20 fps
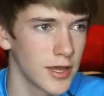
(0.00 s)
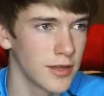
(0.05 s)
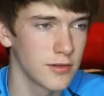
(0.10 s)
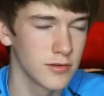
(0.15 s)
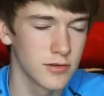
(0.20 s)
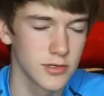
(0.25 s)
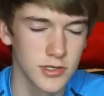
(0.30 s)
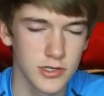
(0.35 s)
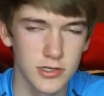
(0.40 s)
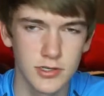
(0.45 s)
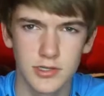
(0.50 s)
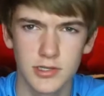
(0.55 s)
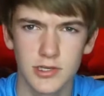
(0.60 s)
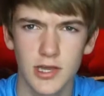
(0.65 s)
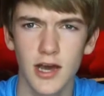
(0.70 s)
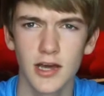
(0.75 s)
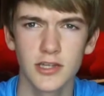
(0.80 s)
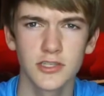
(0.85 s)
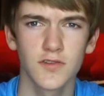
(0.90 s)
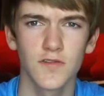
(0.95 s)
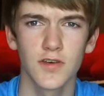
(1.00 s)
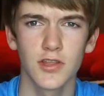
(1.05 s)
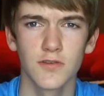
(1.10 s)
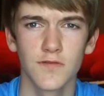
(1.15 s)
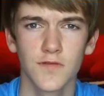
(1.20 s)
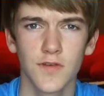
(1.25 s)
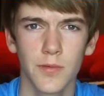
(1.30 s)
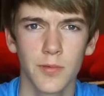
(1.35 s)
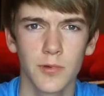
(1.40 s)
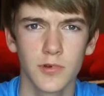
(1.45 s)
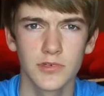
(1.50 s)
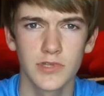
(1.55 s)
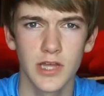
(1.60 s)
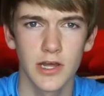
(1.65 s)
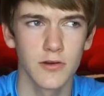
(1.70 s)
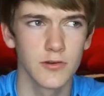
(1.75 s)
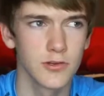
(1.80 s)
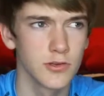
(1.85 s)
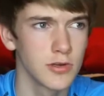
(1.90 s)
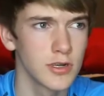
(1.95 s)
and there's just tons of other flippers
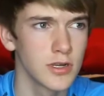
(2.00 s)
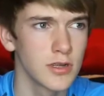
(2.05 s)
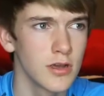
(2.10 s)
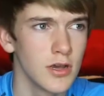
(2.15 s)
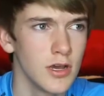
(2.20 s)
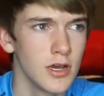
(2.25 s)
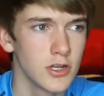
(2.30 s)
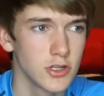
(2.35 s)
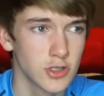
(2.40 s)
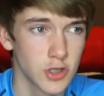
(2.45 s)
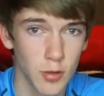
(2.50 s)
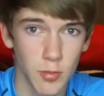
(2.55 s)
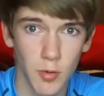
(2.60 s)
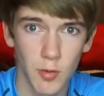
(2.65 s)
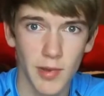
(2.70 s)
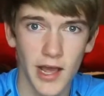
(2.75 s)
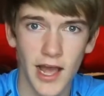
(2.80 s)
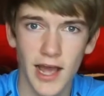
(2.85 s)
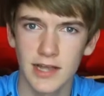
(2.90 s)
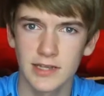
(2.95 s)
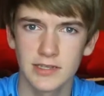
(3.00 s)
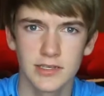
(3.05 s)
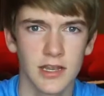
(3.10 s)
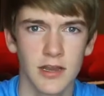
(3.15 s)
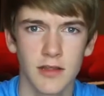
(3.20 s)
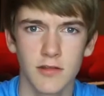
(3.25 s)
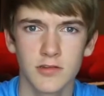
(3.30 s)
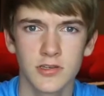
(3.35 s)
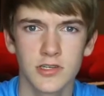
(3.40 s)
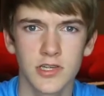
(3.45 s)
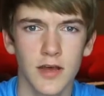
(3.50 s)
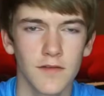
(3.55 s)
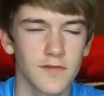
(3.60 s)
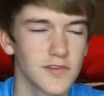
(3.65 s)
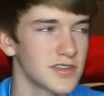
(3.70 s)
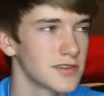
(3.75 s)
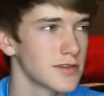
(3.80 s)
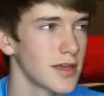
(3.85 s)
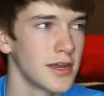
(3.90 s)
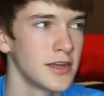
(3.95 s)
that are doing triple backs and other stuff,
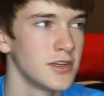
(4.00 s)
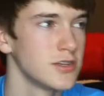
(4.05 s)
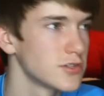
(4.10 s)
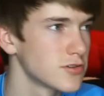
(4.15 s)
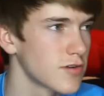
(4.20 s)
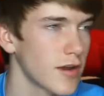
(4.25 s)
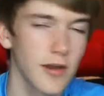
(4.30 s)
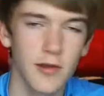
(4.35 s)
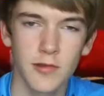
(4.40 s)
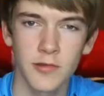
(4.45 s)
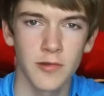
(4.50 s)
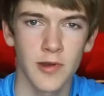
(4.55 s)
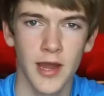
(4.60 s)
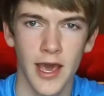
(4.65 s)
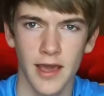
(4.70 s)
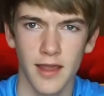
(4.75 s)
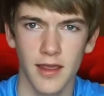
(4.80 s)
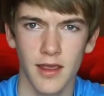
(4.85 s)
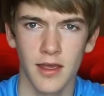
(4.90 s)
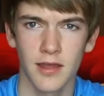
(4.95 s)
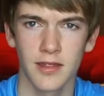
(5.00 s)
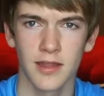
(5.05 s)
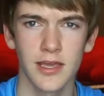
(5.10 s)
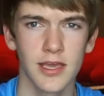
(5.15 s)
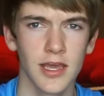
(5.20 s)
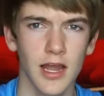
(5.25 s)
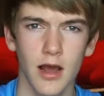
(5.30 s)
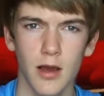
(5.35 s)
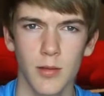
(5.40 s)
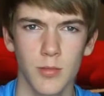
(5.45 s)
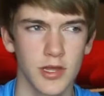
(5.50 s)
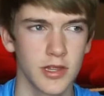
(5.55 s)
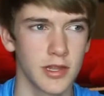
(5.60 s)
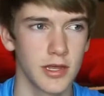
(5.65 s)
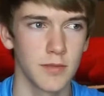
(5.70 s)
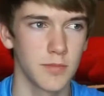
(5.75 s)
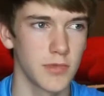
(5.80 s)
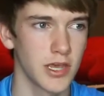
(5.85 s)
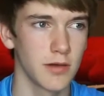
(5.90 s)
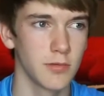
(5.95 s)
just landing straight on their neck, and they get up and
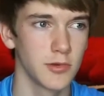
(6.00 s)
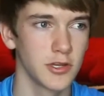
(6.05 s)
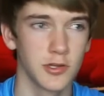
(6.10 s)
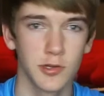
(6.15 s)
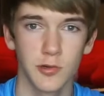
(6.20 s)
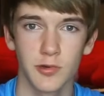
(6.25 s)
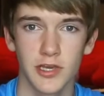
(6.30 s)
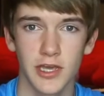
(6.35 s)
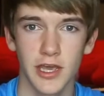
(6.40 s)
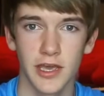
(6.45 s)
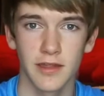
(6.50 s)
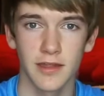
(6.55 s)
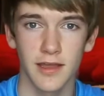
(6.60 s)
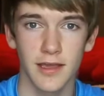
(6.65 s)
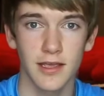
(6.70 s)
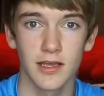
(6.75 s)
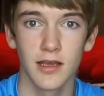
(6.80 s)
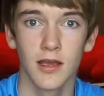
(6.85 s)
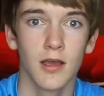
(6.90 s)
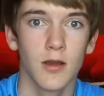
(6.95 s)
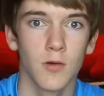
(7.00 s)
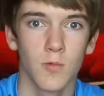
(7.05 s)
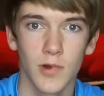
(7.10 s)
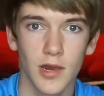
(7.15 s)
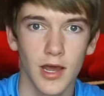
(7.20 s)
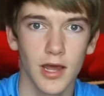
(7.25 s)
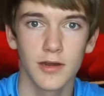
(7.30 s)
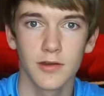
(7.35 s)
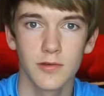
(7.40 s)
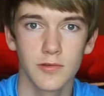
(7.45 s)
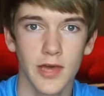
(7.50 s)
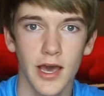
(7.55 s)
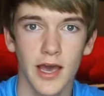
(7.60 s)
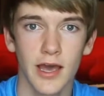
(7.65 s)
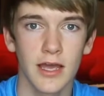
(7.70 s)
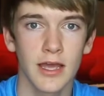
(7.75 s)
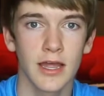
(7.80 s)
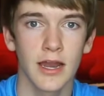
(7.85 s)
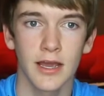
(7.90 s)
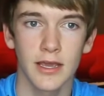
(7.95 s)
they'd be able to do it again. Like, when I do
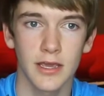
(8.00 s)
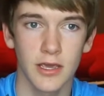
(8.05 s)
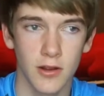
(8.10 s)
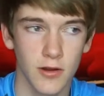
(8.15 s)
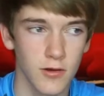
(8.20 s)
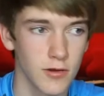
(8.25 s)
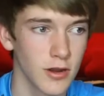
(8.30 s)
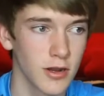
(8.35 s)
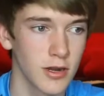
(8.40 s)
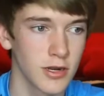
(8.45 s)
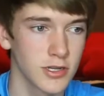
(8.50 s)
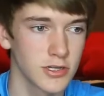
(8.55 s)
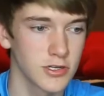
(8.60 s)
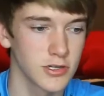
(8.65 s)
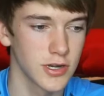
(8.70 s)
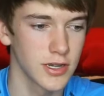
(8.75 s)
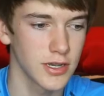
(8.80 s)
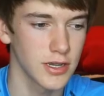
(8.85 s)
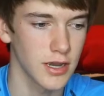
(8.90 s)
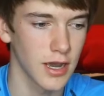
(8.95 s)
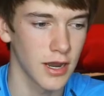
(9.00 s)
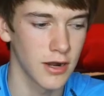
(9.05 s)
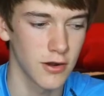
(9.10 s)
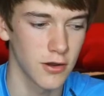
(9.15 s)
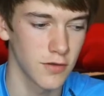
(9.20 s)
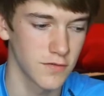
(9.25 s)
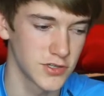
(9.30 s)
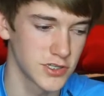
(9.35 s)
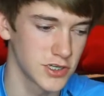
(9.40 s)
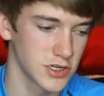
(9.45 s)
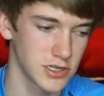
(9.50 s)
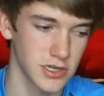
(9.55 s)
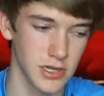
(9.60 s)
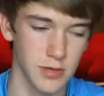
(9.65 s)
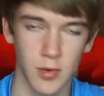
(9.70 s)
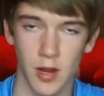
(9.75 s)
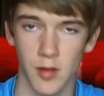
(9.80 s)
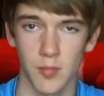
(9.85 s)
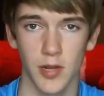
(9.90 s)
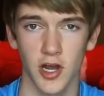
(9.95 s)
that and I get hurt on a trick, I don't know if it's just
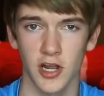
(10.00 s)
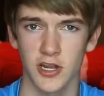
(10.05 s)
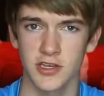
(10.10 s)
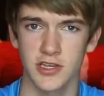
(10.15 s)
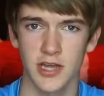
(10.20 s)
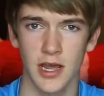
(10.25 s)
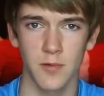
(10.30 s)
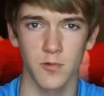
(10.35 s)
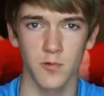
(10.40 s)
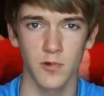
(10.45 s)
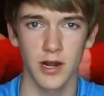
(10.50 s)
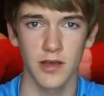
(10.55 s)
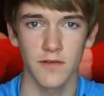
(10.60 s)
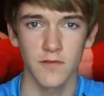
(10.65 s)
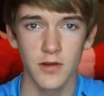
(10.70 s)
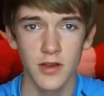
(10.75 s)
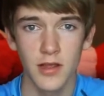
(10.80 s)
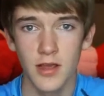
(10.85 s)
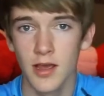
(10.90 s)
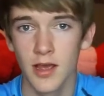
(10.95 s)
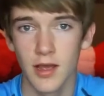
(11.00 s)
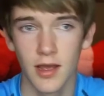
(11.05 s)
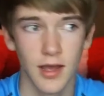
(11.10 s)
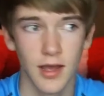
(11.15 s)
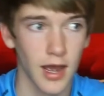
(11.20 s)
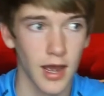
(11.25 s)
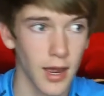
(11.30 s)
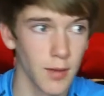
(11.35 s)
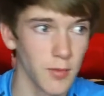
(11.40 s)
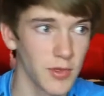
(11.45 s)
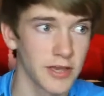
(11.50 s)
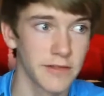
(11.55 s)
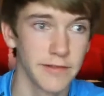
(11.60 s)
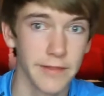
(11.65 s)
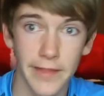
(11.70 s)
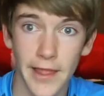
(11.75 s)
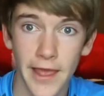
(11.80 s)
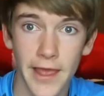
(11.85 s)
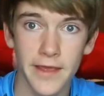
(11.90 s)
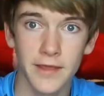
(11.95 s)
like my body type or whatever, I'm like
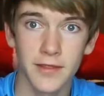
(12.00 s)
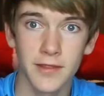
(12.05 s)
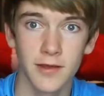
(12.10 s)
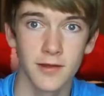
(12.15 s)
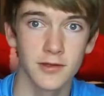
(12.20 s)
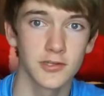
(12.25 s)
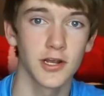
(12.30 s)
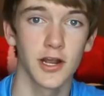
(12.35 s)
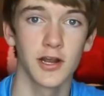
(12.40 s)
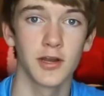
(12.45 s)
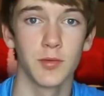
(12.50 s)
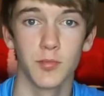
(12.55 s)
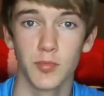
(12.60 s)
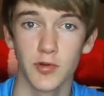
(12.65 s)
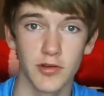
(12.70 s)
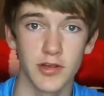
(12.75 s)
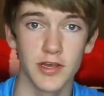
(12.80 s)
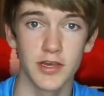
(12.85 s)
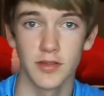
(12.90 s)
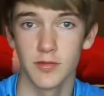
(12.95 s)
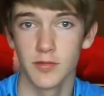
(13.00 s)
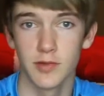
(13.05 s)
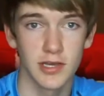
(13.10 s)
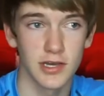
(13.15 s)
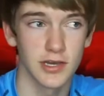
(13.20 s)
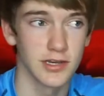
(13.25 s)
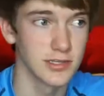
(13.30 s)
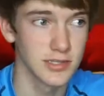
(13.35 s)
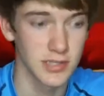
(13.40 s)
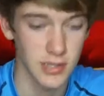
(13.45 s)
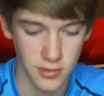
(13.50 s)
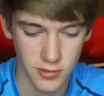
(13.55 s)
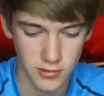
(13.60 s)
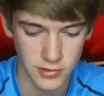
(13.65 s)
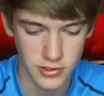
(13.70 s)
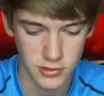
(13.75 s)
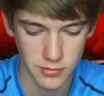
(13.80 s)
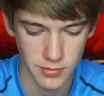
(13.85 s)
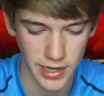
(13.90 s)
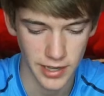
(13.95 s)
laying there trying to breathe because it
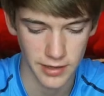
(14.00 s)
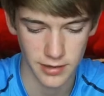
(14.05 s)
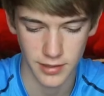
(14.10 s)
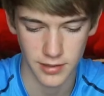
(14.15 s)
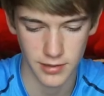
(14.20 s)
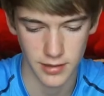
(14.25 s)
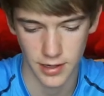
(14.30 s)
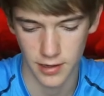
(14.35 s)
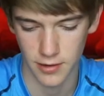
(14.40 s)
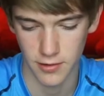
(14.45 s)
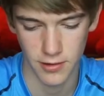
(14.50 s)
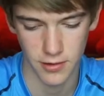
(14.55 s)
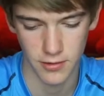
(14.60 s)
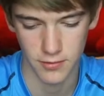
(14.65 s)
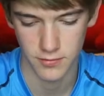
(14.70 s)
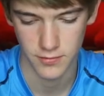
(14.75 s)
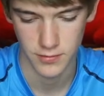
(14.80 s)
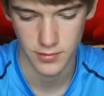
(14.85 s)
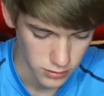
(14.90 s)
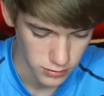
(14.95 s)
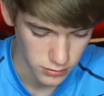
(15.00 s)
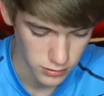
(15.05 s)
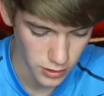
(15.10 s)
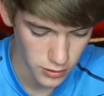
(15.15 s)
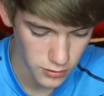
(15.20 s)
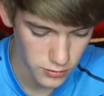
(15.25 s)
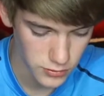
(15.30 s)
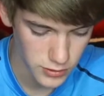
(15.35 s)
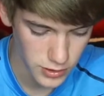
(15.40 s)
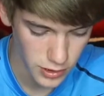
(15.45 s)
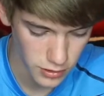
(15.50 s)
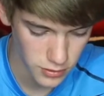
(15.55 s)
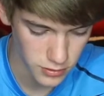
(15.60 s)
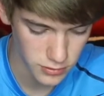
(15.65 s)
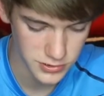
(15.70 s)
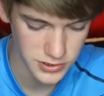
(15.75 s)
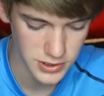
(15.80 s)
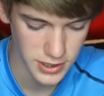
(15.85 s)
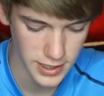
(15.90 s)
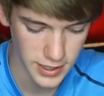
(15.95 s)
hurts so bad. Like, I don't know. Logue
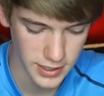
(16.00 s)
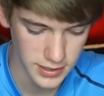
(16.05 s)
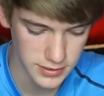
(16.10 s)
Carlson